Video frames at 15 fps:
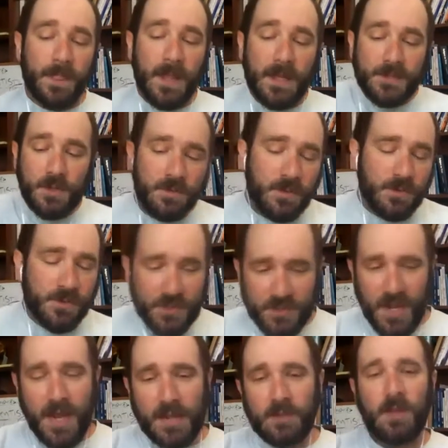And so if you just
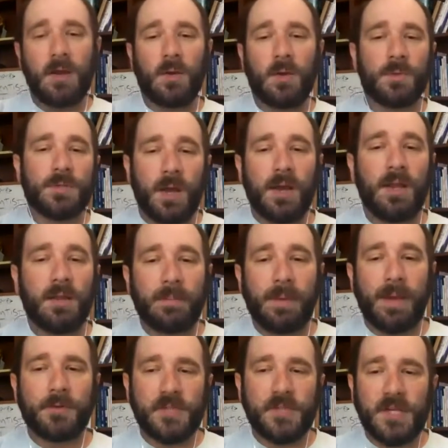say, look, we're talking
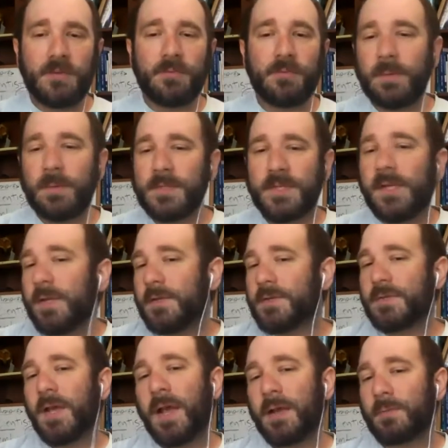about gene
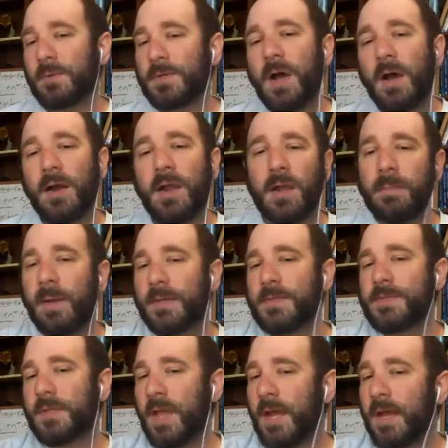frequencies and we're talking about
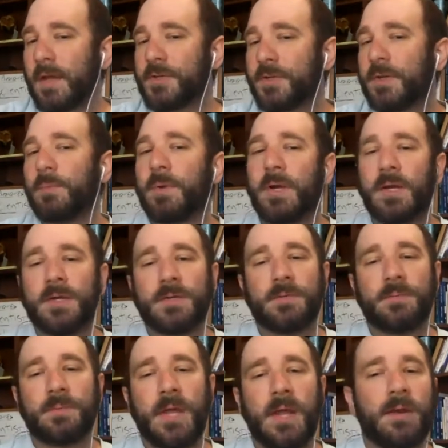selection and we're going to
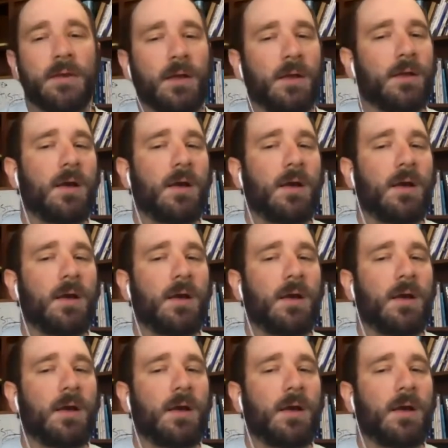and